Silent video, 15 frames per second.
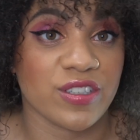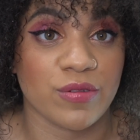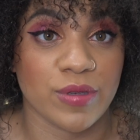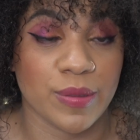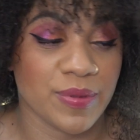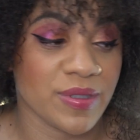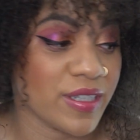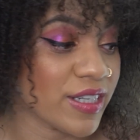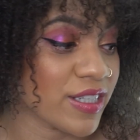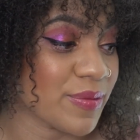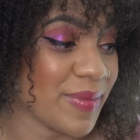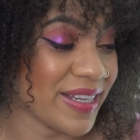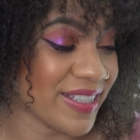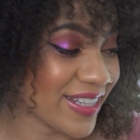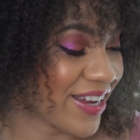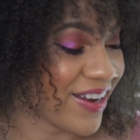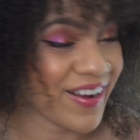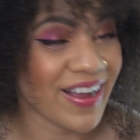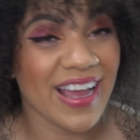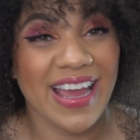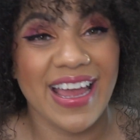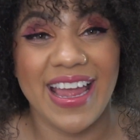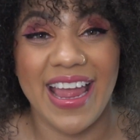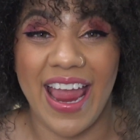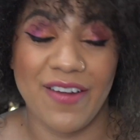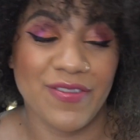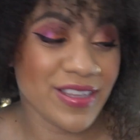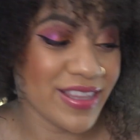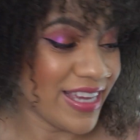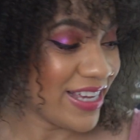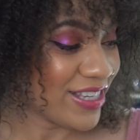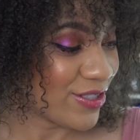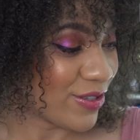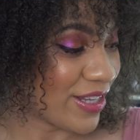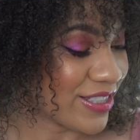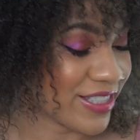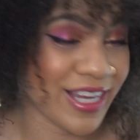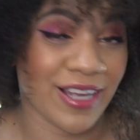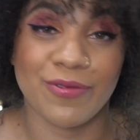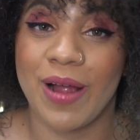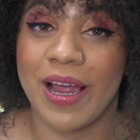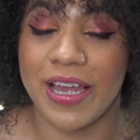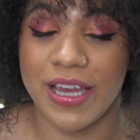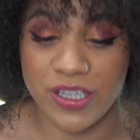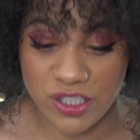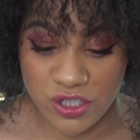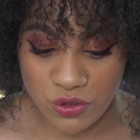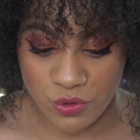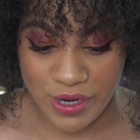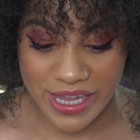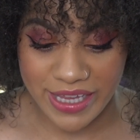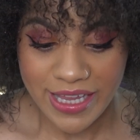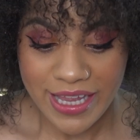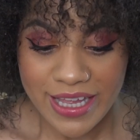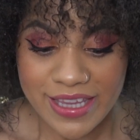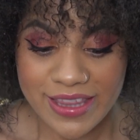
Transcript: So lipsticks, mascara, everything. So let's get right into it.